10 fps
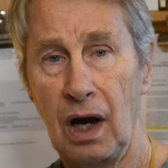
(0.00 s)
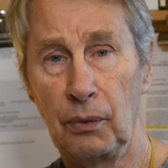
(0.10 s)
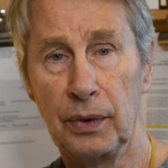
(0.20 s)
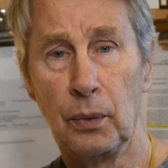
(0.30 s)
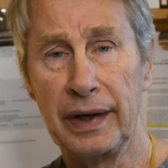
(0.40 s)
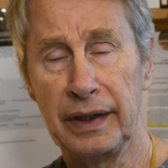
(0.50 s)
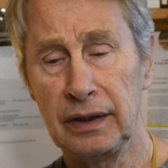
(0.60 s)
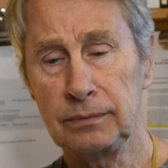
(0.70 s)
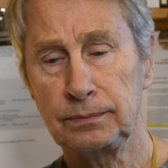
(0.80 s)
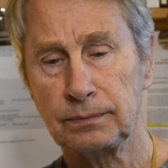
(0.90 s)
We went
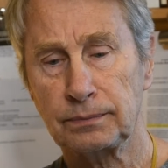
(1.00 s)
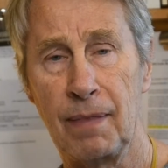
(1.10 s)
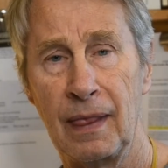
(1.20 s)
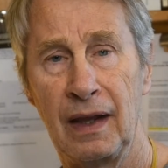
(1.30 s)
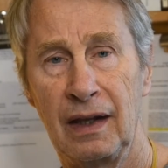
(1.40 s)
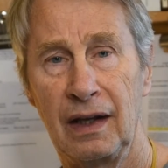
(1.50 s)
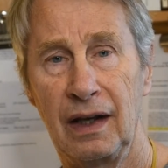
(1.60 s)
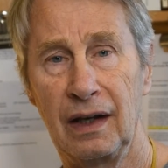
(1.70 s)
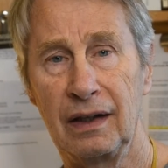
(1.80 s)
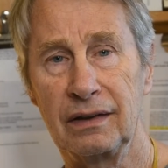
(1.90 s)
in
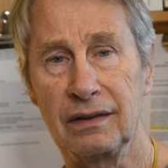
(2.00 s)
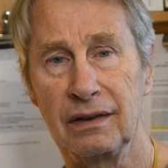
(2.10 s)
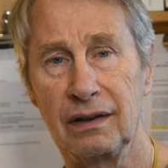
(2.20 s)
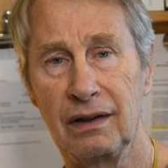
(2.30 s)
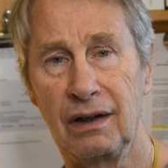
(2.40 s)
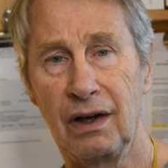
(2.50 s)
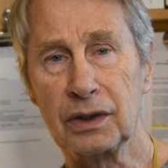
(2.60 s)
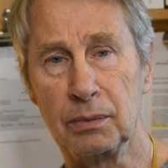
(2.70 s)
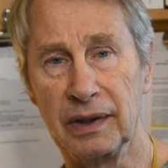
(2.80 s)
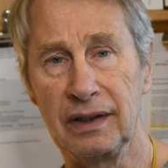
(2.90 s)
and
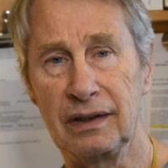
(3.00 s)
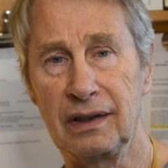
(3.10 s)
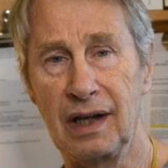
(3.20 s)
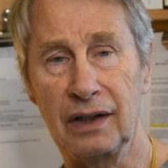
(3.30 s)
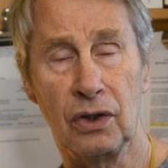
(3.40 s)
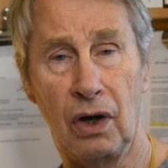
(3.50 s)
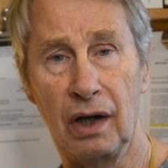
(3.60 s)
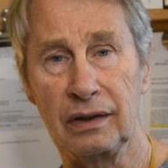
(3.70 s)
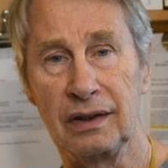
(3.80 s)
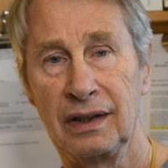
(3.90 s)
ultimately got
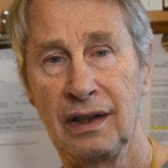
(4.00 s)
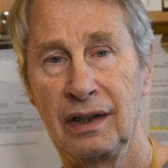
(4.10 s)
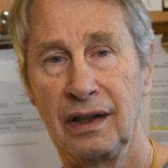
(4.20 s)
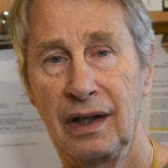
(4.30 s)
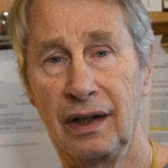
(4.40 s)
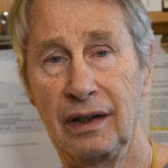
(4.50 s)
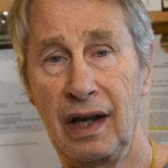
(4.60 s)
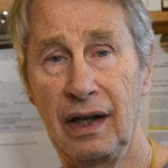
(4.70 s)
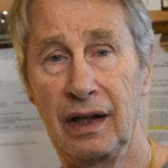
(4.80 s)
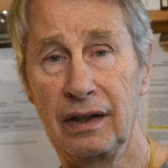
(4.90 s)
caught in
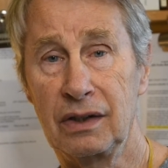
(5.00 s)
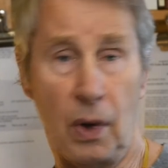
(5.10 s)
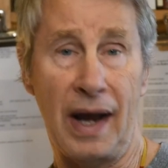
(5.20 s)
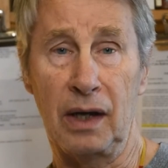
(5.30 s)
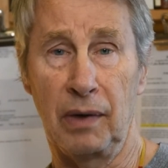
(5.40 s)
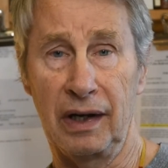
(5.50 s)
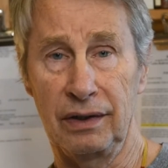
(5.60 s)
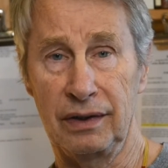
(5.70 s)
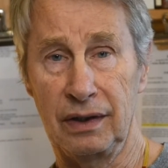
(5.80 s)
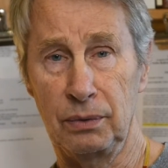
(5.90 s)
a quagmire
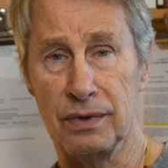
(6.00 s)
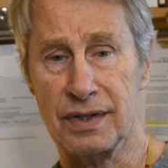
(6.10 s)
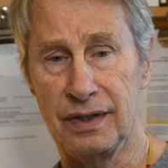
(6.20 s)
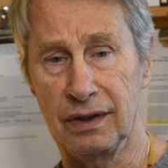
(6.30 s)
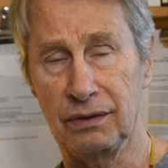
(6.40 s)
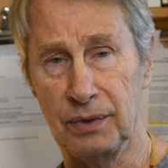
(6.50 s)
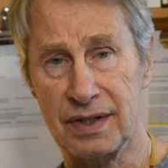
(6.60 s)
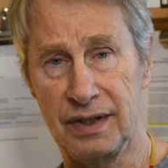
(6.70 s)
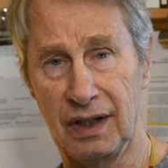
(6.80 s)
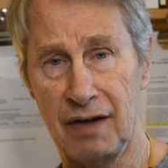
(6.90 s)
there. We
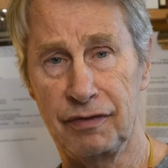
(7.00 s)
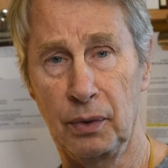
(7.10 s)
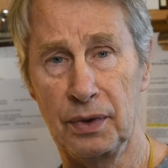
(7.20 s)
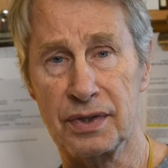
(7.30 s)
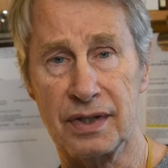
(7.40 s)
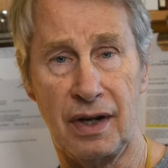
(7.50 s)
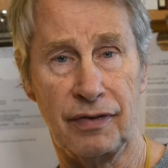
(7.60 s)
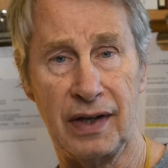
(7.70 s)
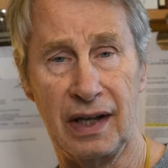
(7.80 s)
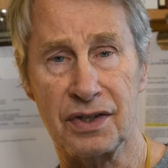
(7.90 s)
still have forces in
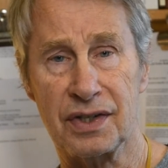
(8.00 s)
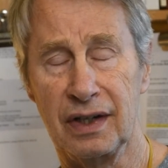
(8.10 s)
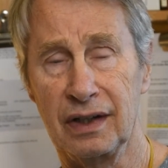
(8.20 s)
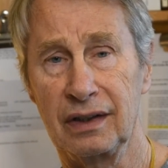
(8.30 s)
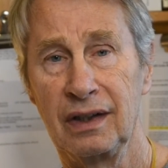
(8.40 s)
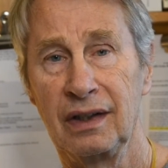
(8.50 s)
Afghanistan